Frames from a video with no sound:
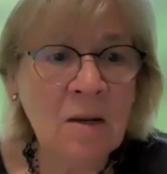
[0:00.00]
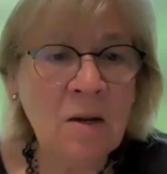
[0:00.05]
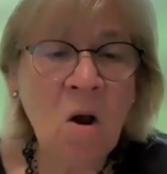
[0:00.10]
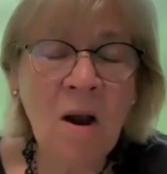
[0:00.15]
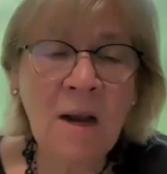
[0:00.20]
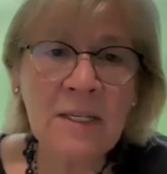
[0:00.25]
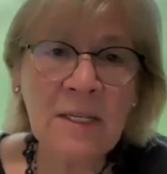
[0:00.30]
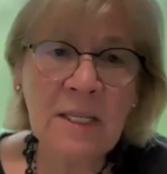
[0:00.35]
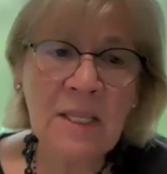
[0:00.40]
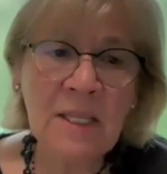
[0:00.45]

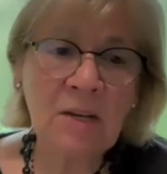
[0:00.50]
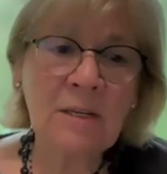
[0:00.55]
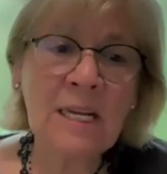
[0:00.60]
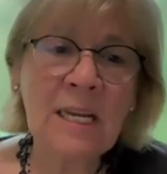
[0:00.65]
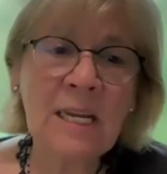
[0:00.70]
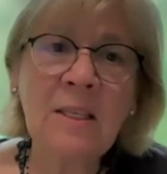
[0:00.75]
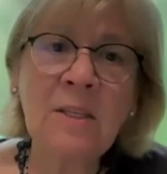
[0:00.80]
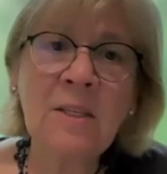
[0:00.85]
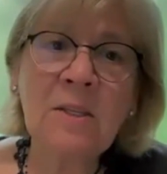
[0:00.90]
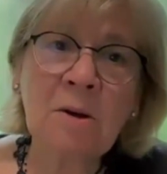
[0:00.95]
causing their
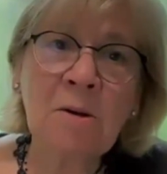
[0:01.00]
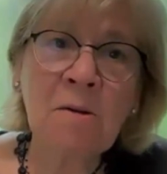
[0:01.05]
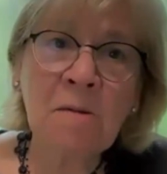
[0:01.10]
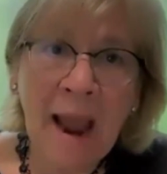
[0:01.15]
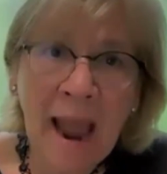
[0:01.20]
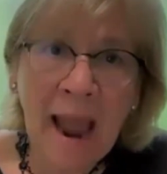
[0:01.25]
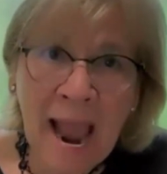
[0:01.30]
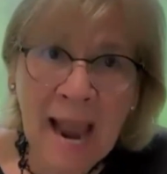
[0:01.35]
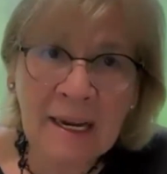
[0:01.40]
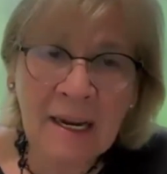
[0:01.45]
teeth to
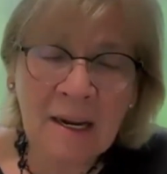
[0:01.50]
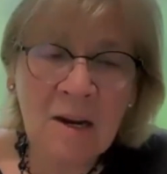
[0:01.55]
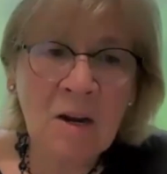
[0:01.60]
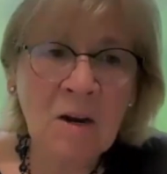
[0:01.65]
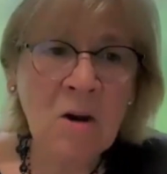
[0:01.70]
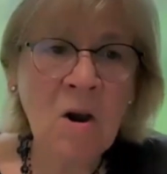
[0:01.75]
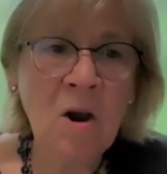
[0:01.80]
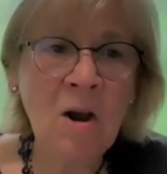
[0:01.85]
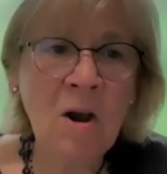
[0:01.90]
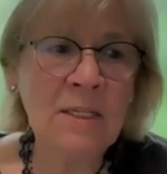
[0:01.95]
crack,
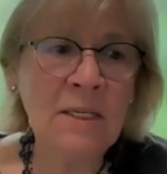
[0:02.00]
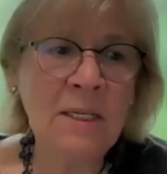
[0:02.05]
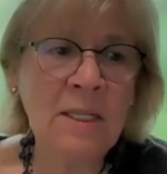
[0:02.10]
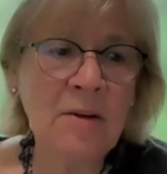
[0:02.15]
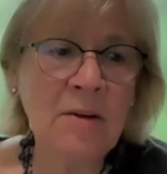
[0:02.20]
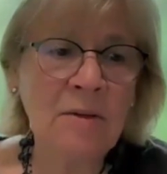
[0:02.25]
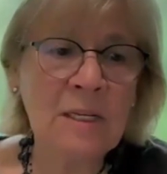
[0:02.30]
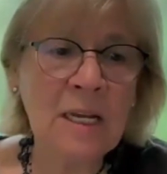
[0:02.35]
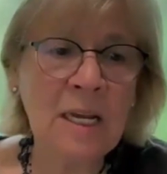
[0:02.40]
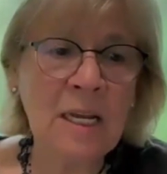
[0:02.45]

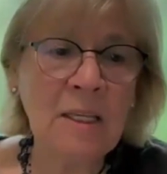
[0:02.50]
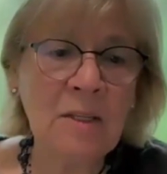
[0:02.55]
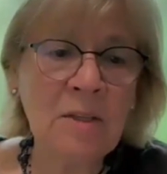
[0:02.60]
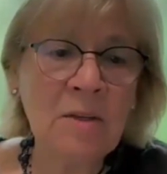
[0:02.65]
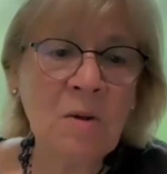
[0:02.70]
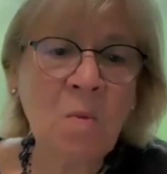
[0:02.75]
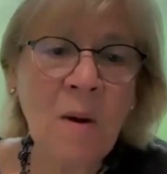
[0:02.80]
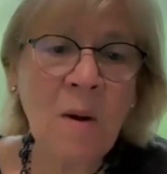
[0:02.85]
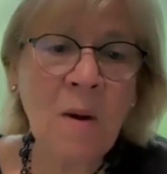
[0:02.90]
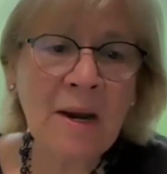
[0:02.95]
causing their
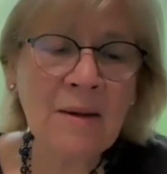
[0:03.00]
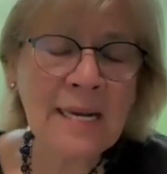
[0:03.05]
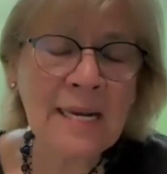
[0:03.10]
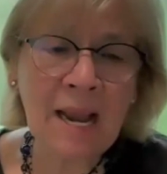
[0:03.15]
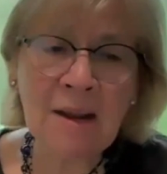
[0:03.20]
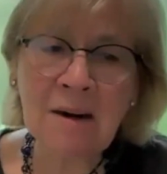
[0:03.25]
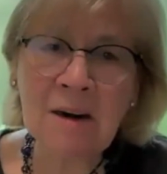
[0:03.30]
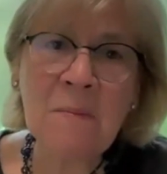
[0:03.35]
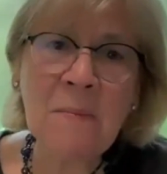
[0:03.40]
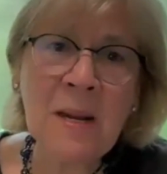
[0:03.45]
teeth to wear
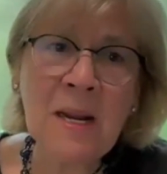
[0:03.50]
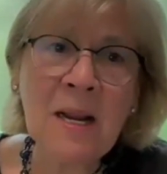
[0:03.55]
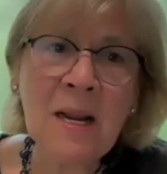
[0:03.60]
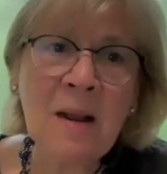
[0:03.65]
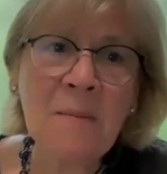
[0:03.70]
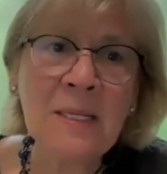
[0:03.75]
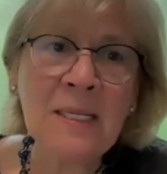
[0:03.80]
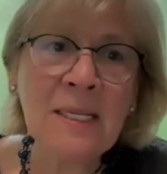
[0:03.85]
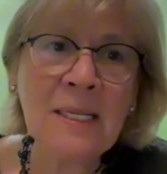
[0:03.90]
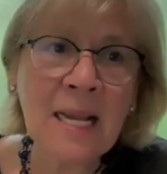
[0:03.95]
down and
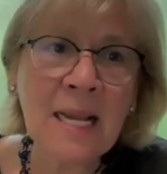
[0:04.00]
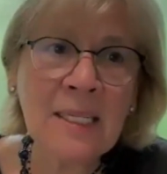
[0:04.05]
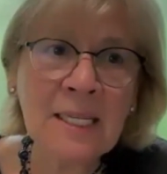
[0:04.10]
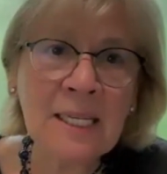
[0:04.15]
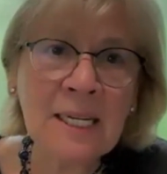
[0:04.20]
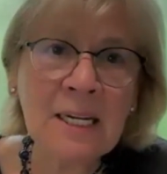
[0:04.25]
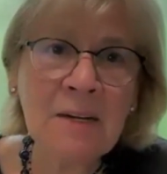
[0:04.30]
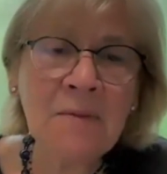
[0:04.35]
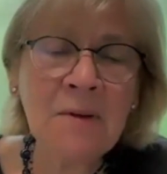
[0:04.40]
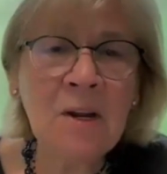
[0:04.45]
become
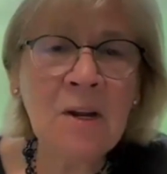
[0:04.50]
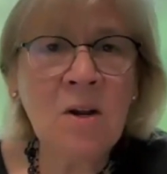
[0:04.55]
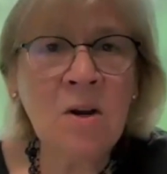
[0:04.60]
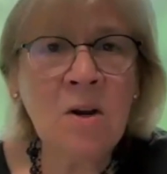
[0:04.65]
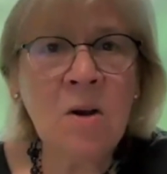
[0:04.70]
sensitive,